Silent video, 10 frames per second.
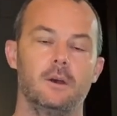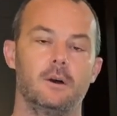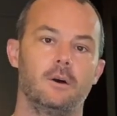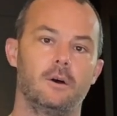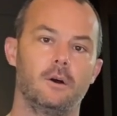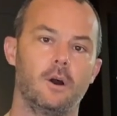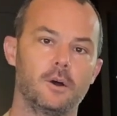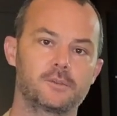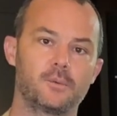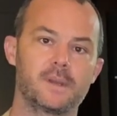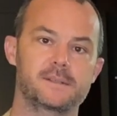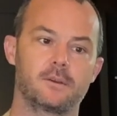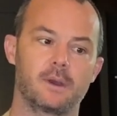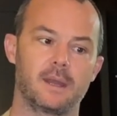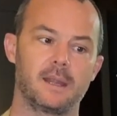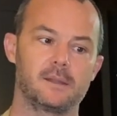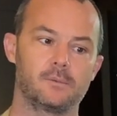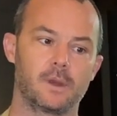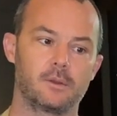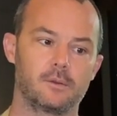hot weather, and then
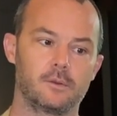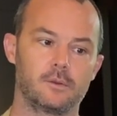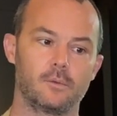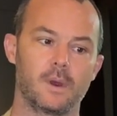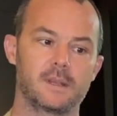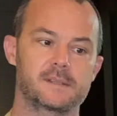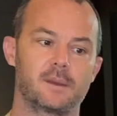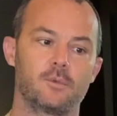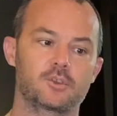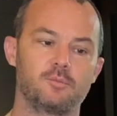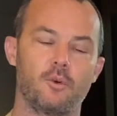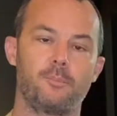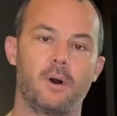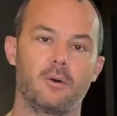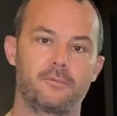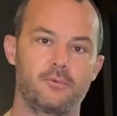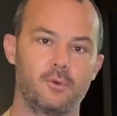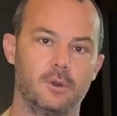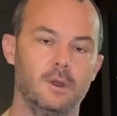where the wines are much more powerful.